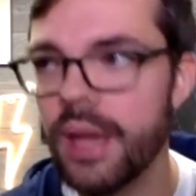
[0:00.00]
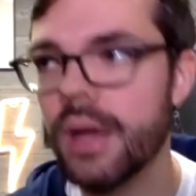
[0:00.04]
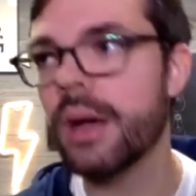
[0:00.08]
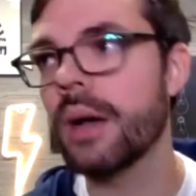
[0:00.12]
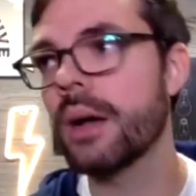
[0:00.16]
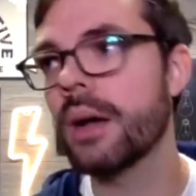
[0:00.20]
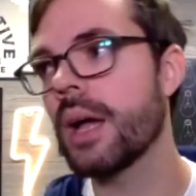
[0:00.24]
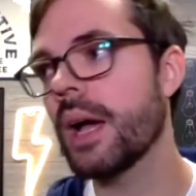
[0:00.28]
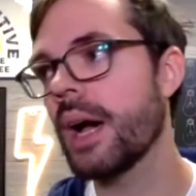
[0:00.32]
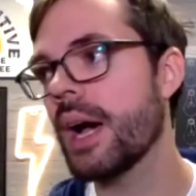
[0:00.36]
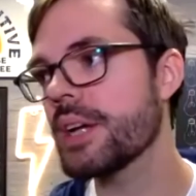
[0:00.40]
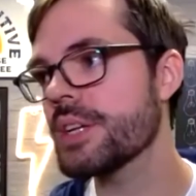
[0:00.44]

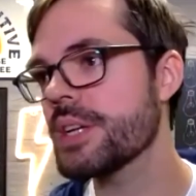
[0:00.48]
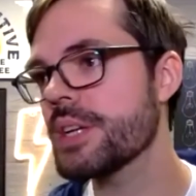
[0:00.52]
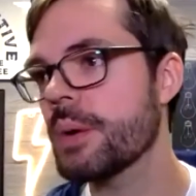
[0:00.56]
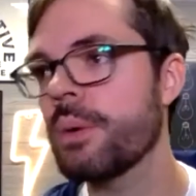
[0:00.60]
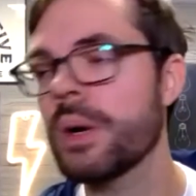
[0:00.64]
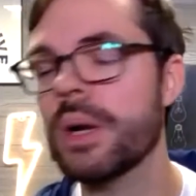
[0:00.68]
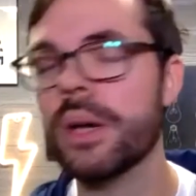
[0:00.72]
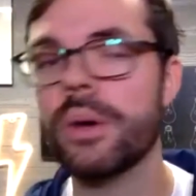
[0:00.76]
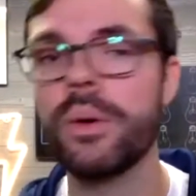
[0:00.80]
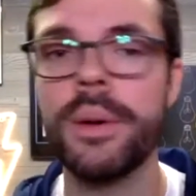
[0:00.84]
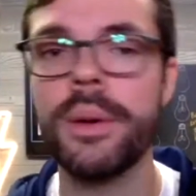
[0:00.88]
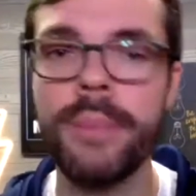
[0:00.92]
Oh gosh, I
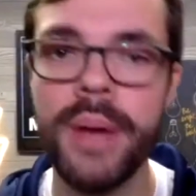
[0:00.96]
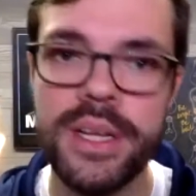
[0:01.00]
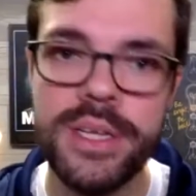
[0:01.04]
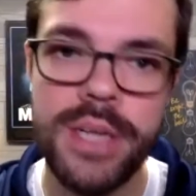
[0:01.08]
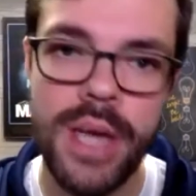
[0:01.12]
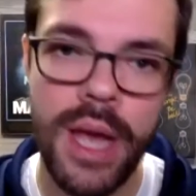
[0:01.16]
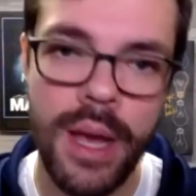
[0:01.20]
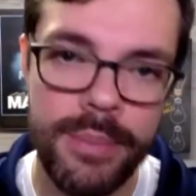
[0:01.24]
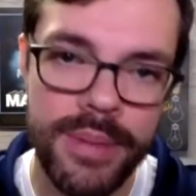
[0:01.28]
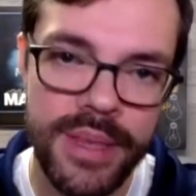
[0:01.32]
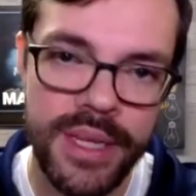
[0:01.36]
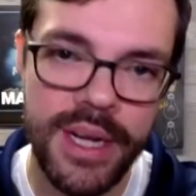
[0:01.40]
want to quit my
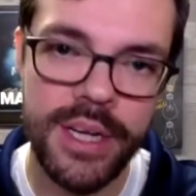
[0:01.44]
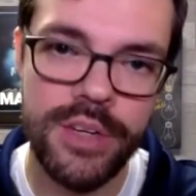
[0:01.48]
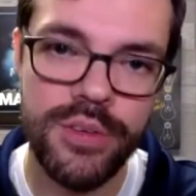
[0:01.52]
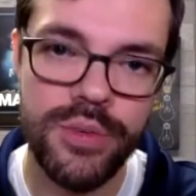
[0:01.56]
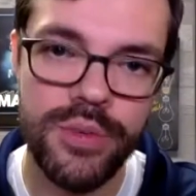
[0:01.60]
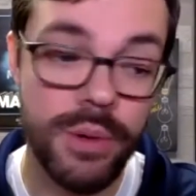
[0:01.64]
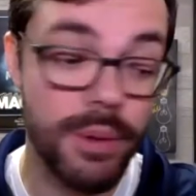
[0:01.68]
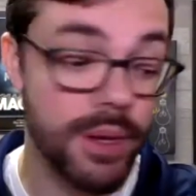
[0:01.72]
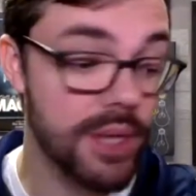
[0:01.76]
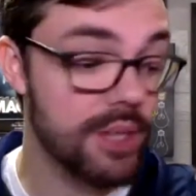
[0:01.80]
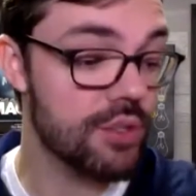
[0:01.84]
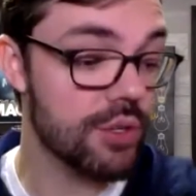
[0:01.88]
job in the next
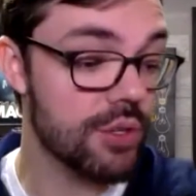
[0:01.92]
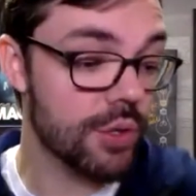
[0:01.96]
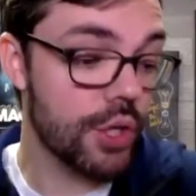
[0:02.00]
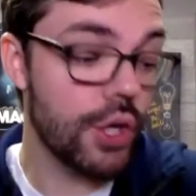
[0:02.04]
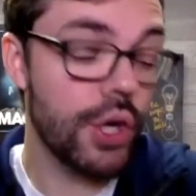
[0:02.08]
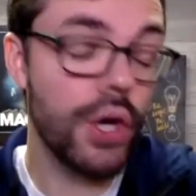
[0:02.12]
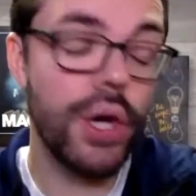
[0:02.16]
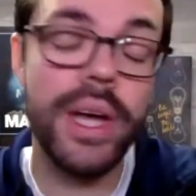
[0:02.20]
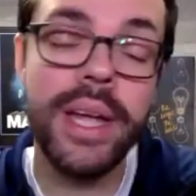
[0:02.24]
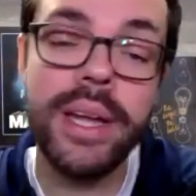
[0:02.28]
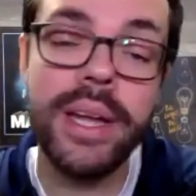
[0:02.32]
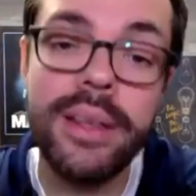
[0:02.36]
three weeks. You
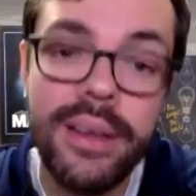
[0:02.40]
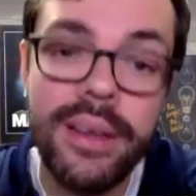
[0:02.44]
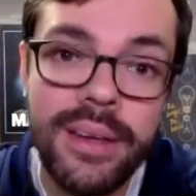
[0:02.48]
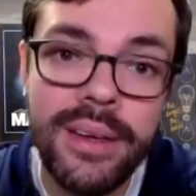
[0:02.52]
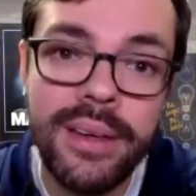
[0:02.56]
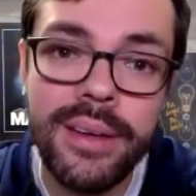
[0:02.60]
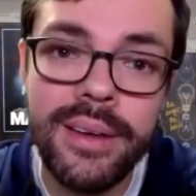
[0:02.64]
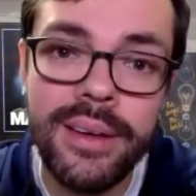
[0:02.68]
could.